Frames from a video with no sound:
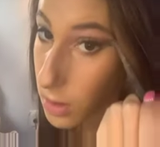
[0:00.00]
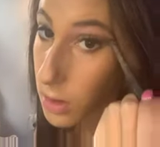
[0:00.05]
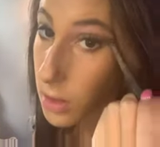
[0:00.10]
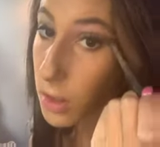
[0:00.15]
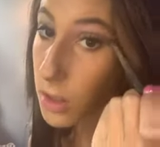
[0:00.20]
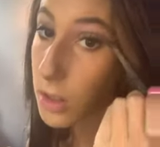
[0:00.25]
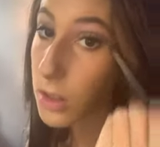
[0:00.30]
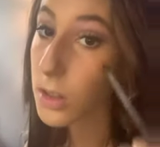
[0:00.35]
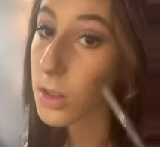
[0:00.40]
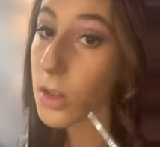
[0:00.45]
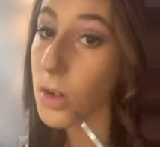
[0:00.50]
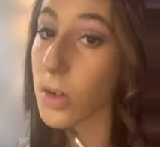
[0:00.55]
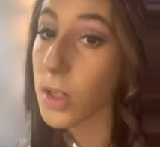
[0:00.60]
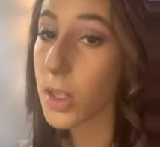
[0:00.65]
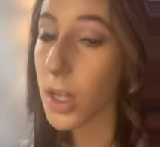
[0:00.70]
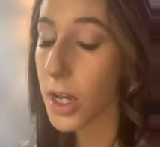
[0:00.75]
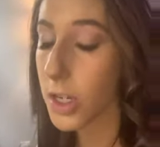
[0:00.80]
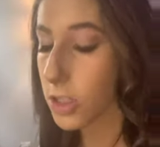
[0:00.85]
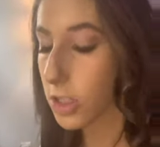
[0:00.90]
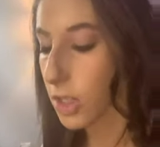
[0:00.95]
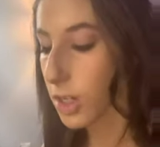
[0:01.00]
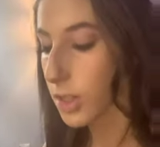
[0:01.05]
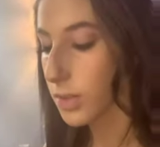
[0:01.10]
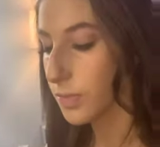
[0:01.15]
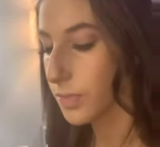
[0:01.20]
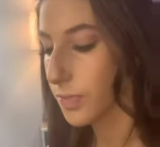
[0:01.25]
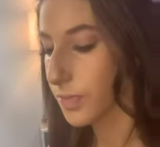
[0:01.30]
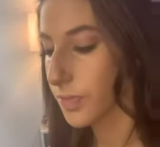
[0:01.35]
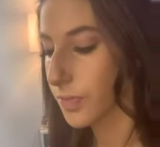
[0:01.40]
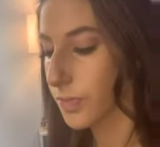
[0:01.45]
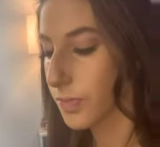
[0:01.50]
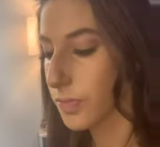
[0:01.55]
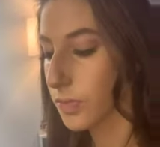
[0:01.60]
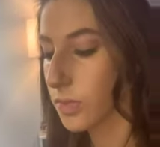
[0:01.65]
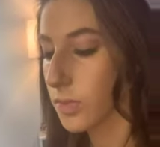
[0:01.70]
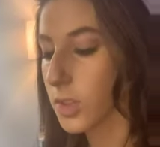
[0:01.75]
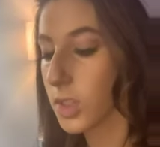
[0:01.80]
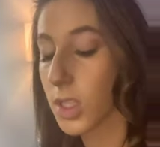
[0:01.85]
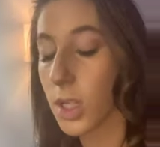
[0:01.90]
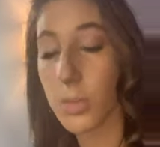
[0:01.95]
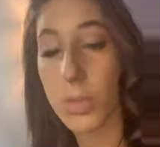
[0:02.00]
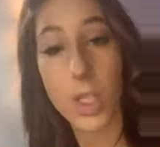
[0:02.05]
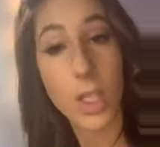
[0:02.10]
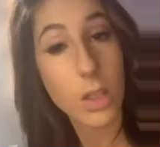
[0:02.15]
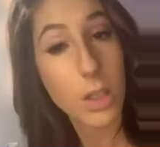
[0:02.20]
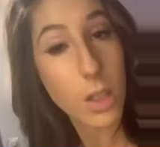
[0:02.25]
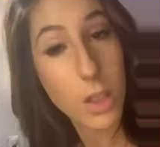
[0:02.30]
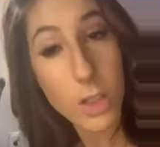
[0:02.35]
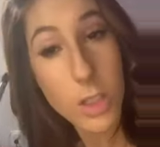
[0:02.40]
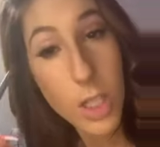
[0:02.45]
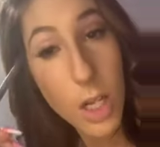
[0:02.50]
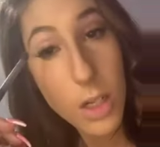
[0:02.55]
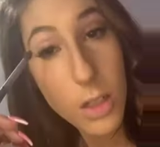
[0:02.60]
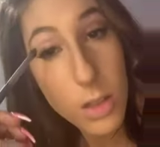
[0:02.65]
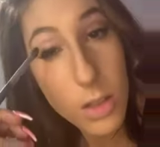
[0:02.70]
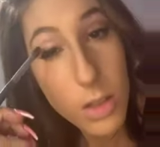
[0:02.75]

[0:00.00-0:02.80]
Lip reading: on the lower lash line. Same thing on the other side.